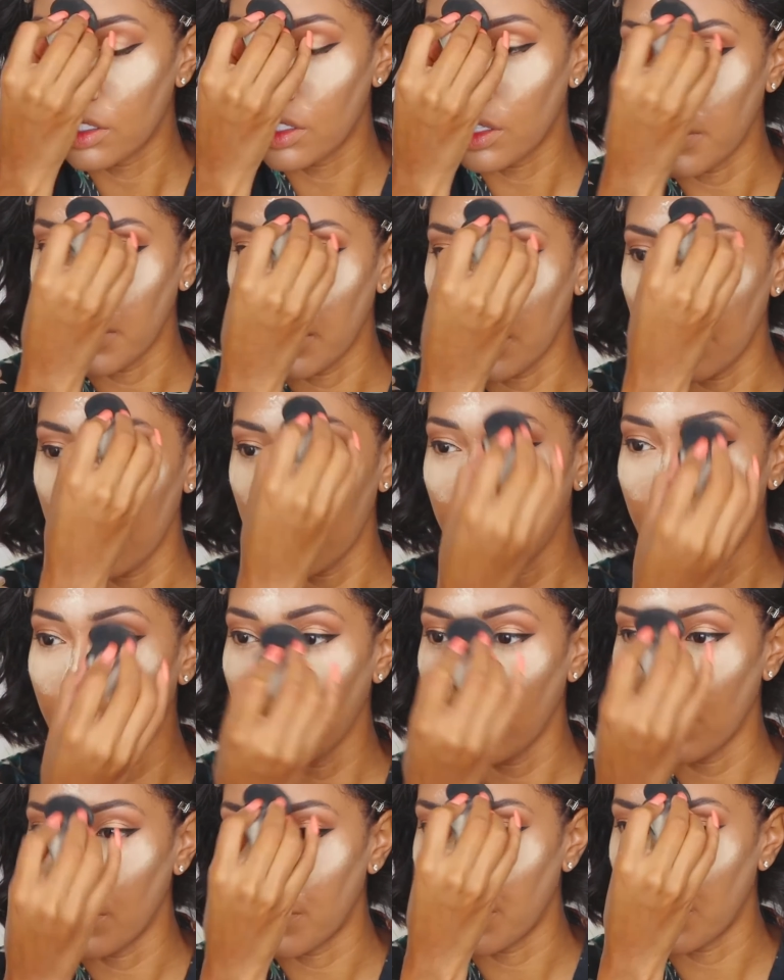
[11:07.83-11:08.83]
so even
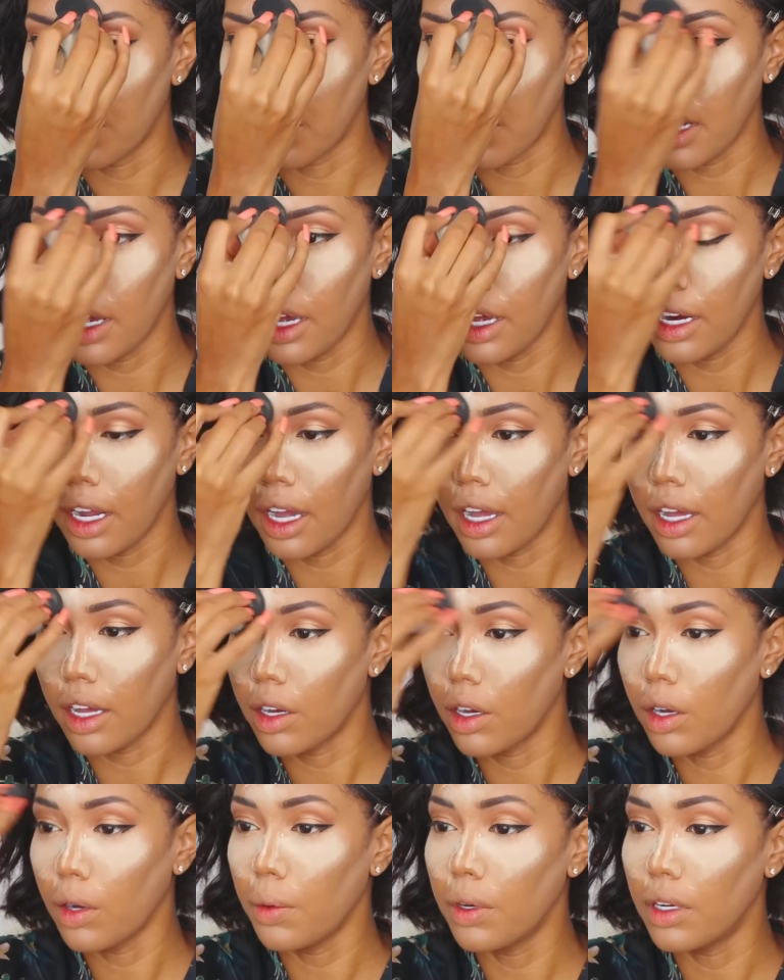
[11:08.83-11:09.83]
on the forehead, I
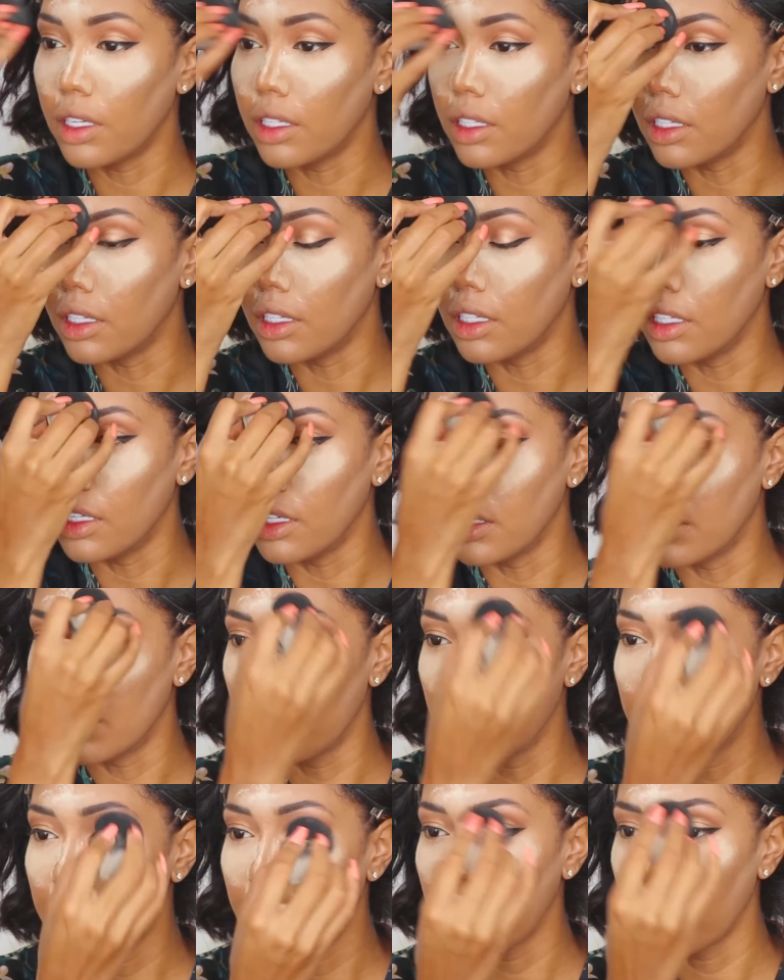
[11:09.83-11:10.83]
go a
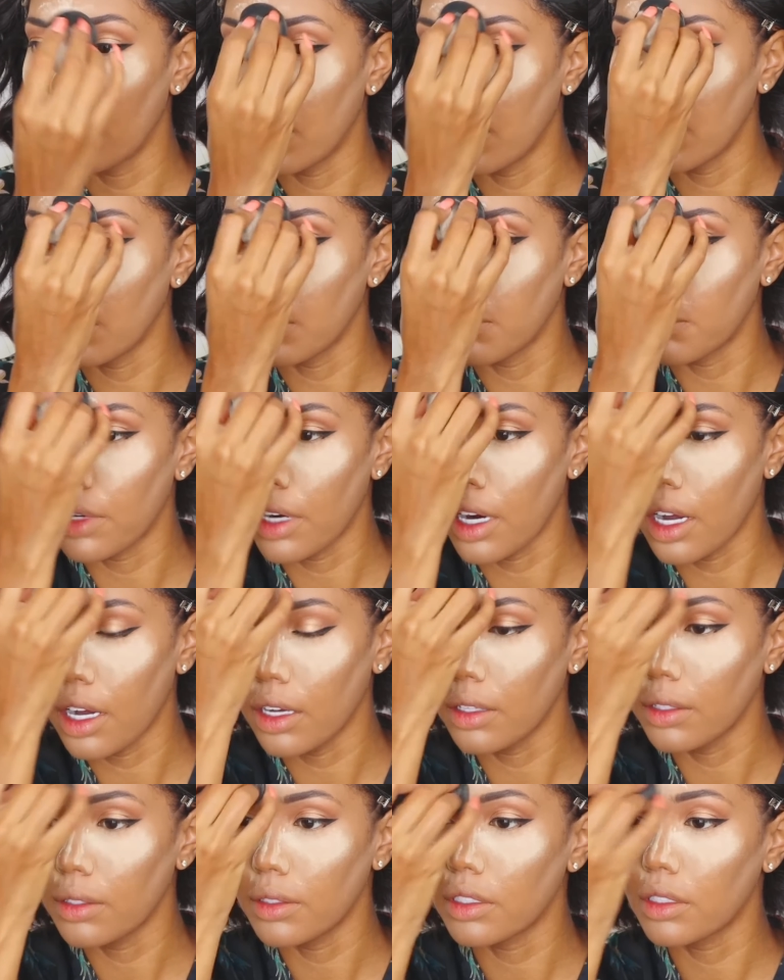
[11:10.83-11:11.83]
little bit on the
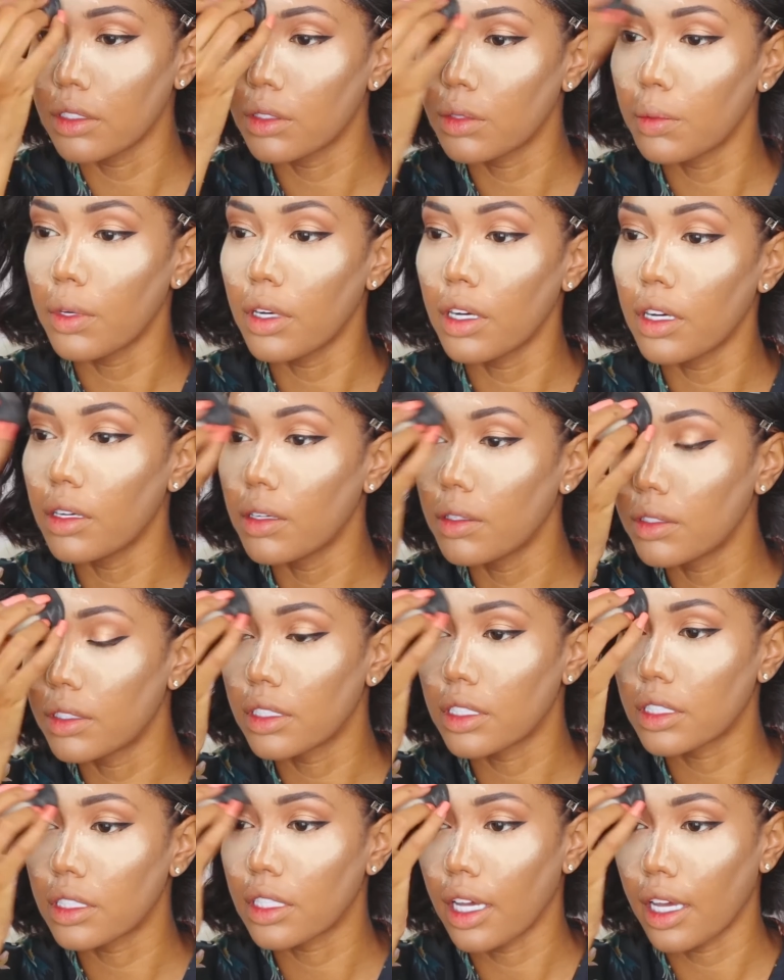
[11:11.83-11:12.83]
brows as well,
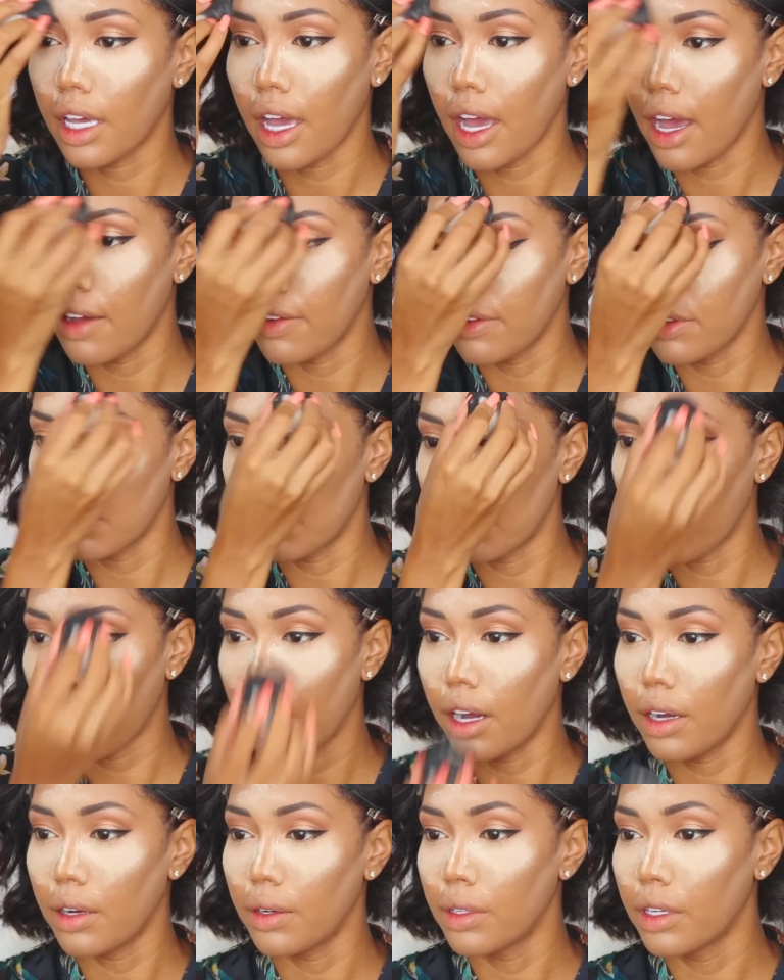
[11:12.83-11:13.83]
just like half the
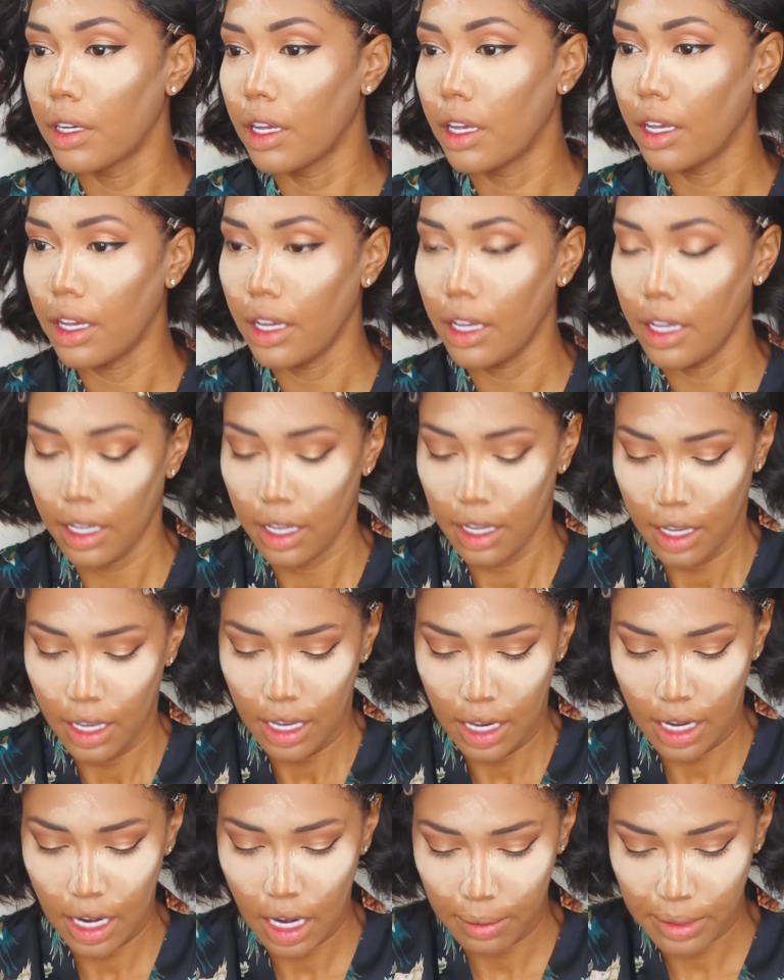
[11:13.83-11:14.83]
brow.
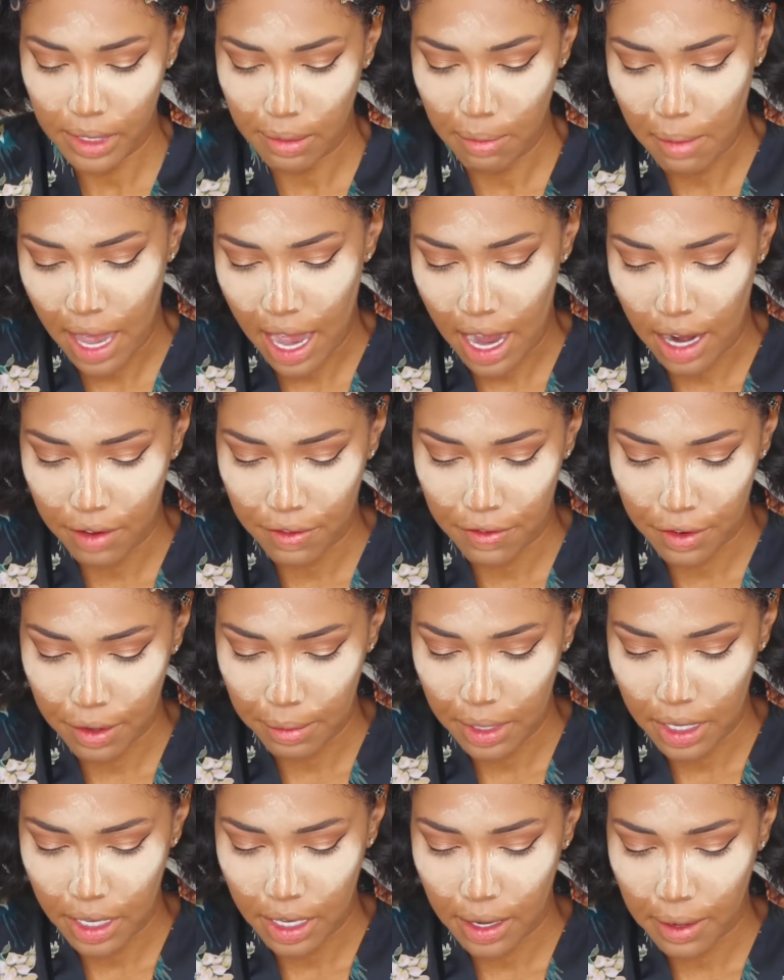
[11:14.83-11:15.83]
It helps matte it for
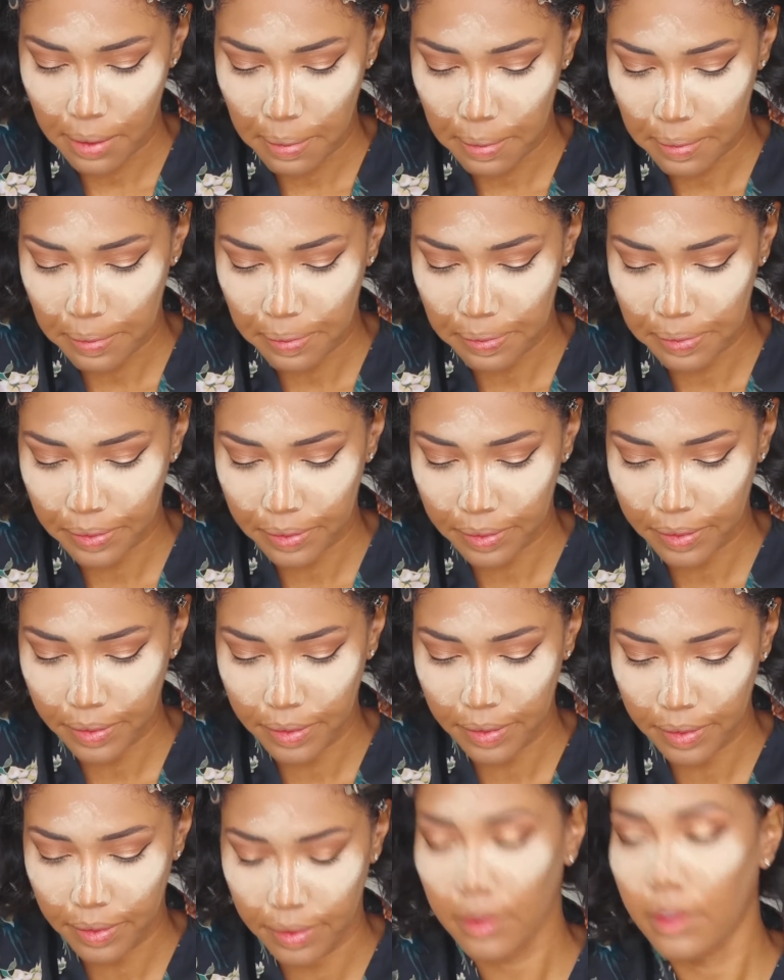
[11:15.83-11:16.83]
me.
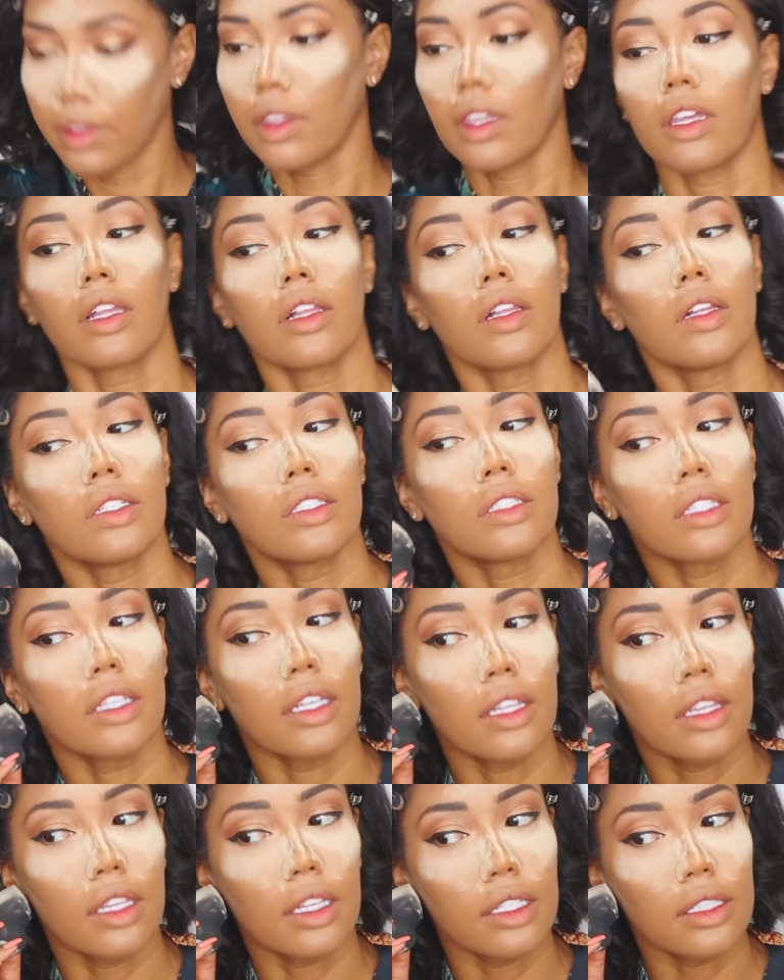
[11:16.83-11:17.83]
Let's
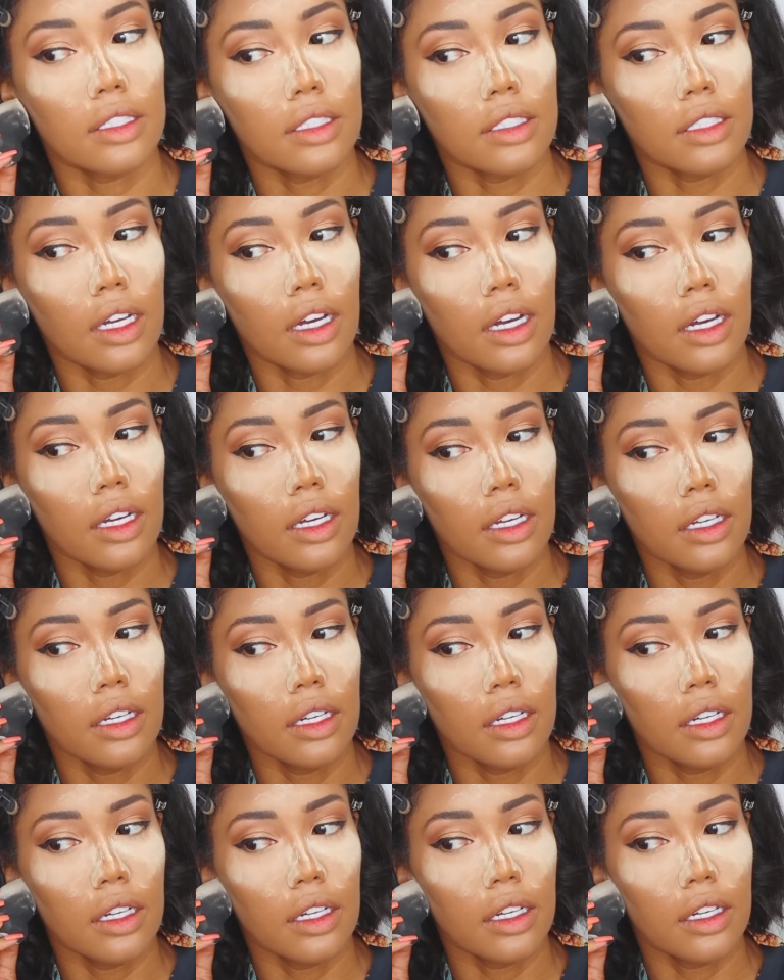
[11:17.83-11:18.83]
get that
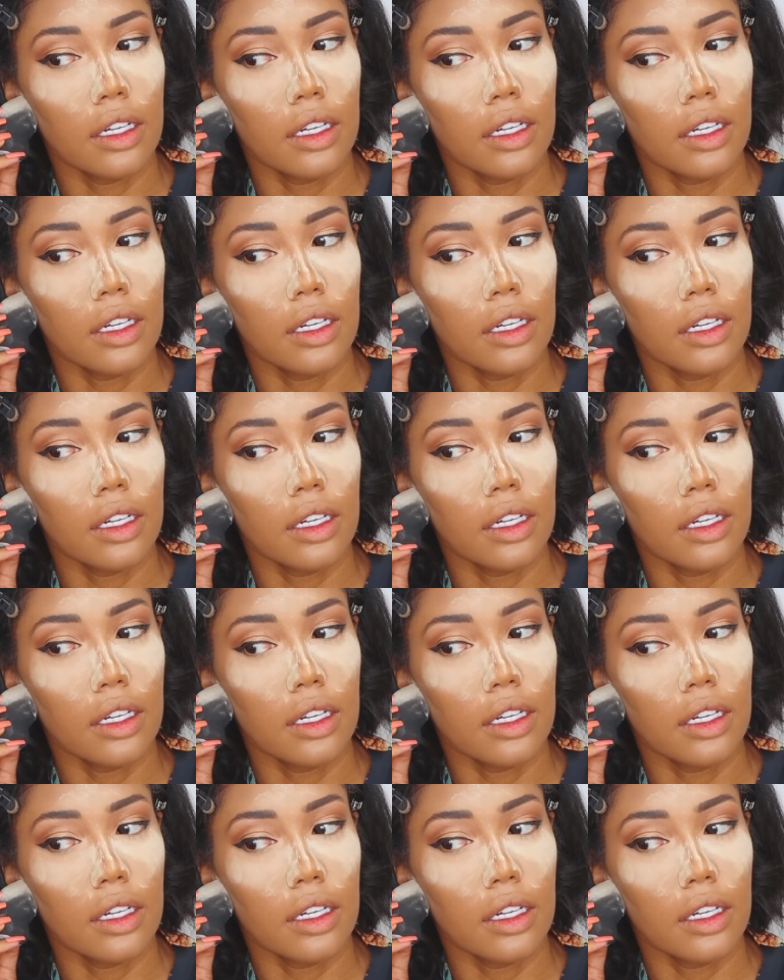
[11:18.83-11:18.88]
side.